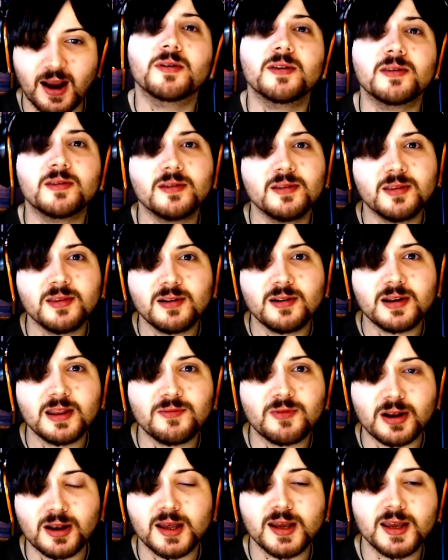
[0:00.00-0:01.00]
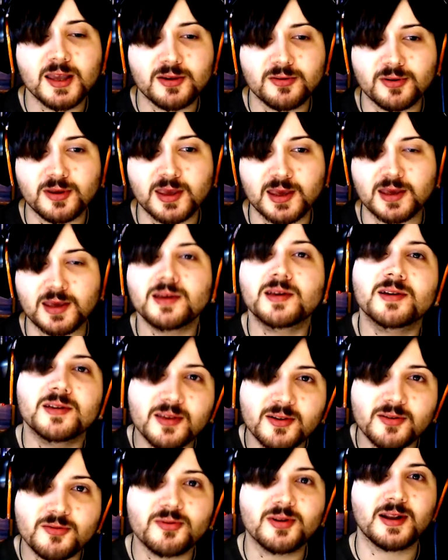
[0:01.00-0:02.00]
Please consider leaving a like, okay? Because
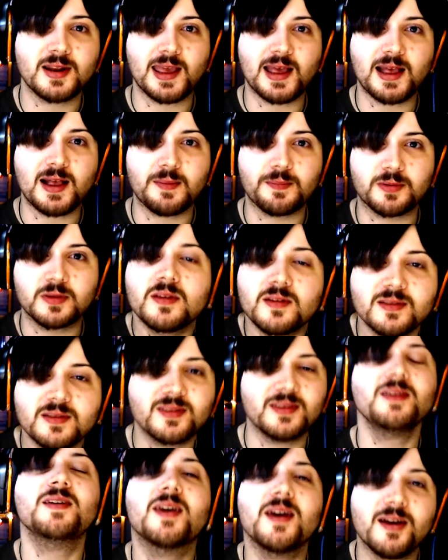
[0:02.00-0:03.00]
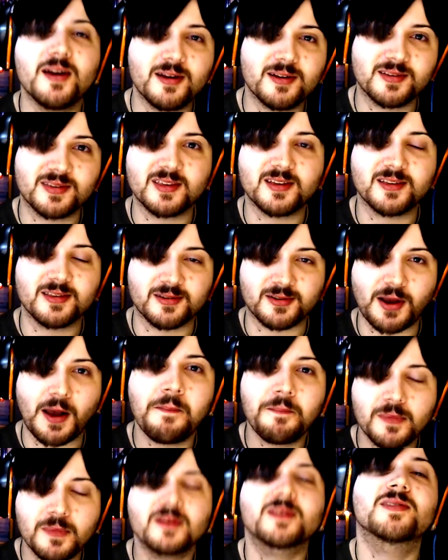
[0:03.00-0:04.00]
it really helps. Take care of yourselves, alright?
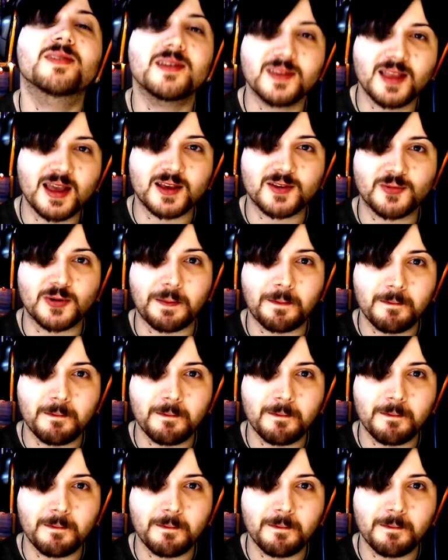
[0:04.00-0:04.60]
I'll see you next one.